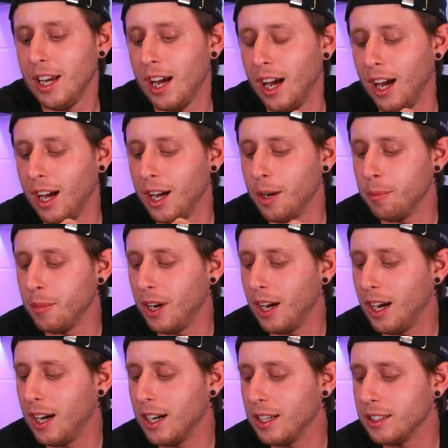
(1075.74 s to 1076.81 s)
Um,
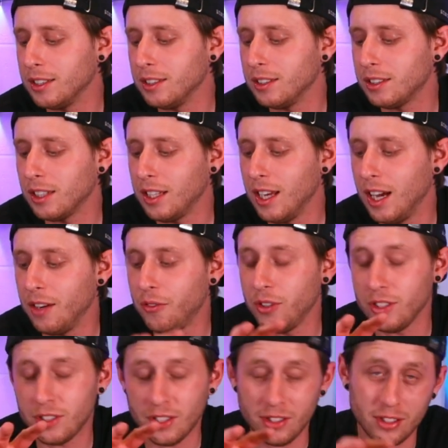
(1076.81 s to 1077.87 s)
and yeah, if
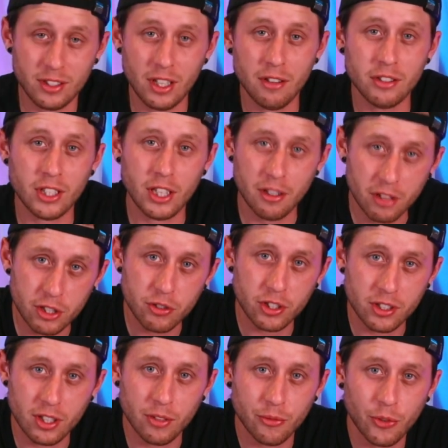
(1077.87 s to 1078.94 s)
this is a series that you're
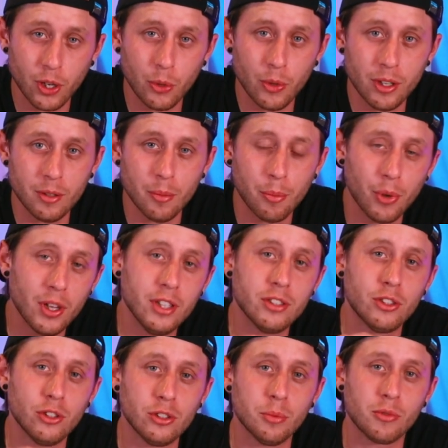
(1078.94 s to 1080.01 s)
interested in following, please
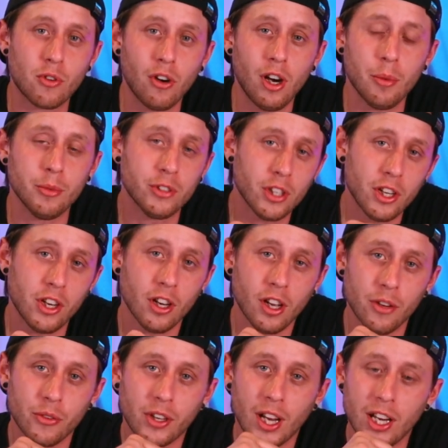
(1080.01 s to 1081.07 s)
do subscribe and turn your
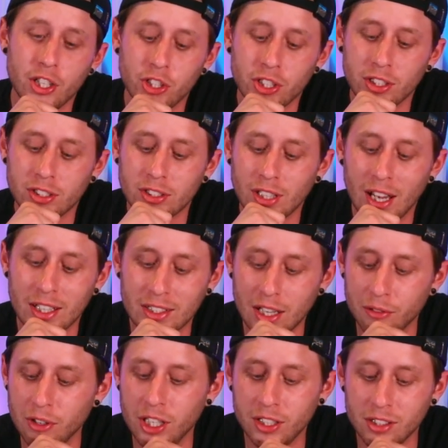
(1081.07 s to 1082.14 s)
notifications as
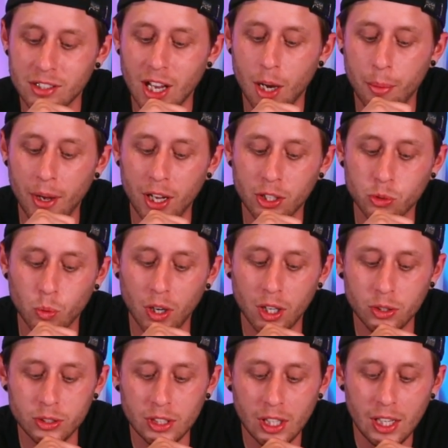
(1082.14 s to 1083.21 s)
that really does help out as
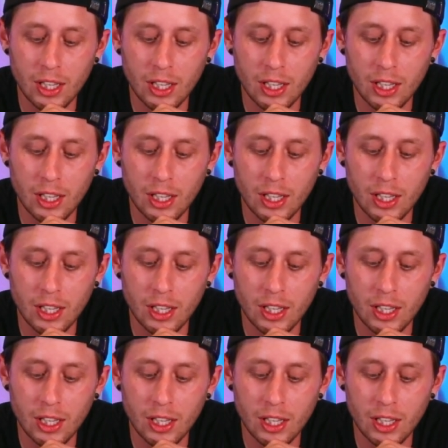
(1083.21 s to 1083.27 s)
well.